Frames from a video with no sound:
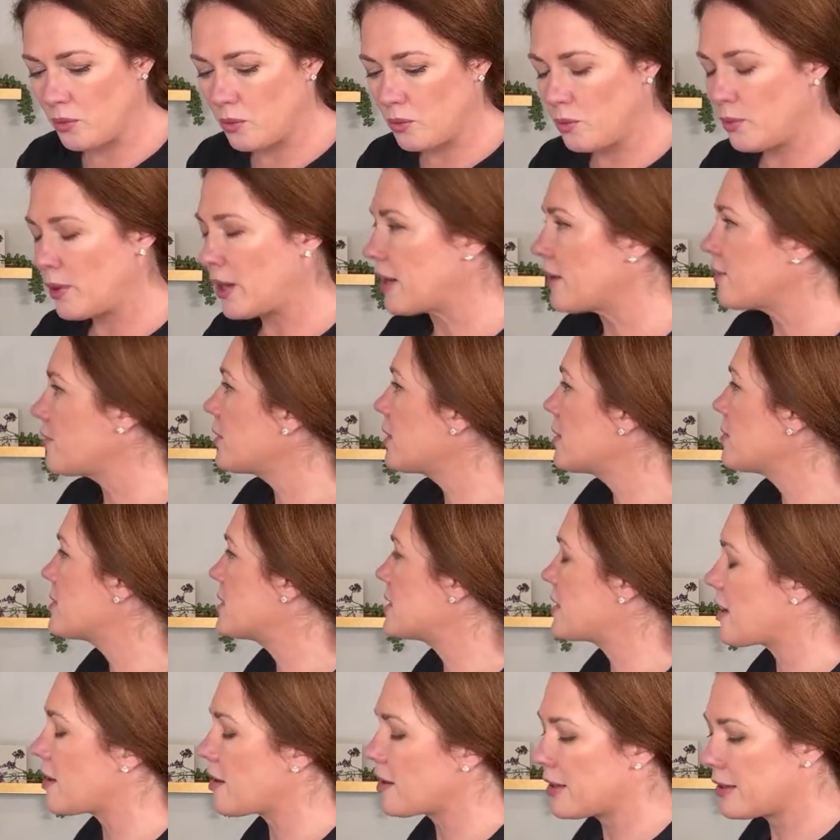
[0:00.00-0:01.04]
whenever I'm
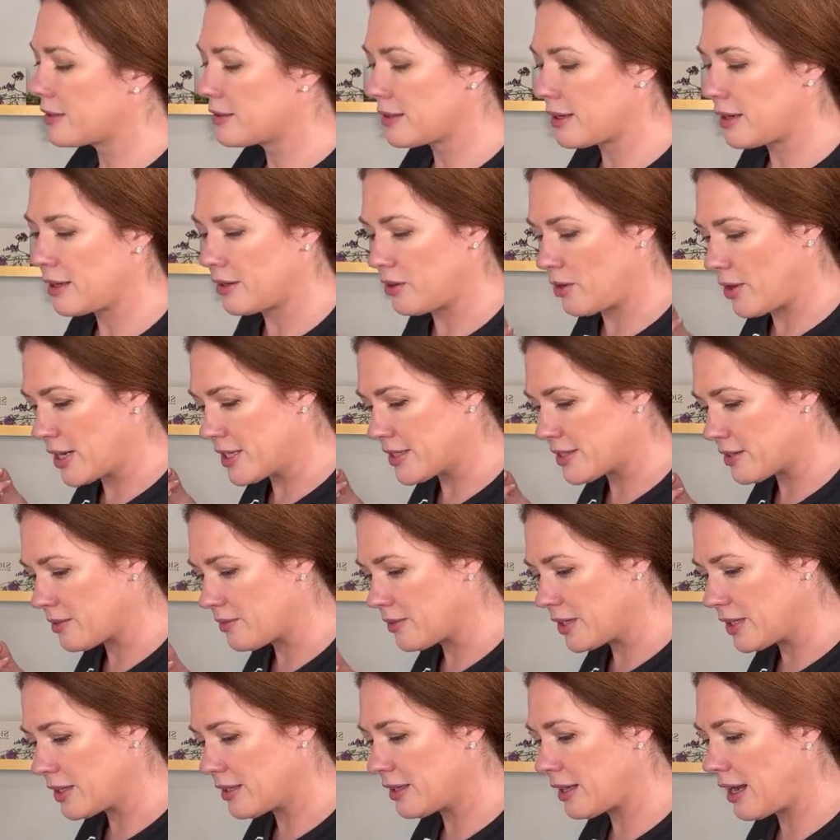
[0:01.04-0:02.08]
starting a crescent
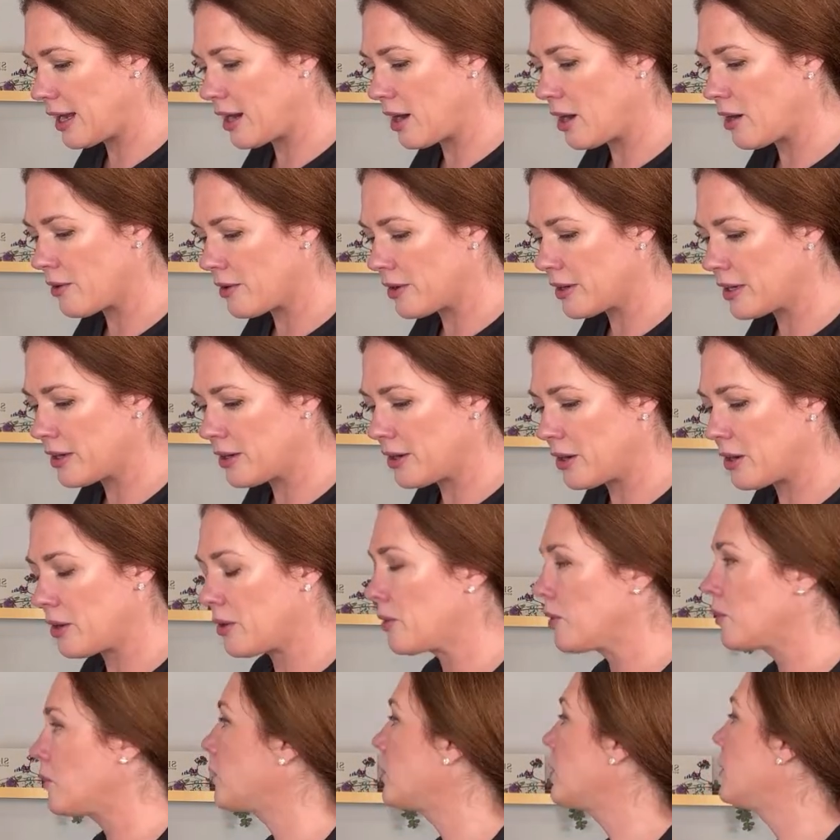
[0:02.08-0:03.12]
wreath, I already
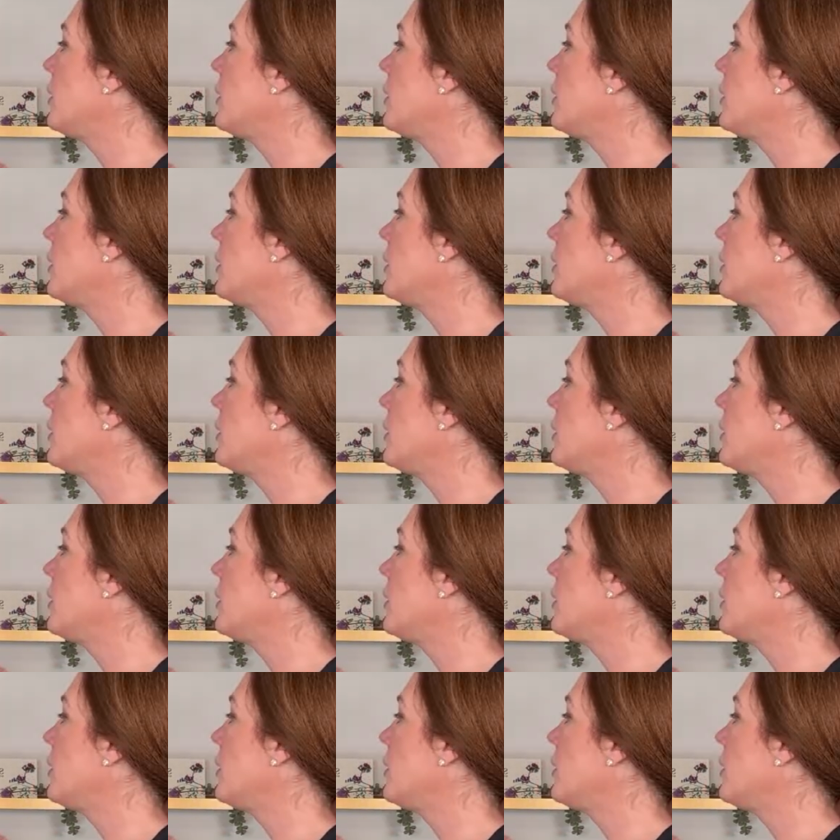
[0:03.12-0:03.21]
know,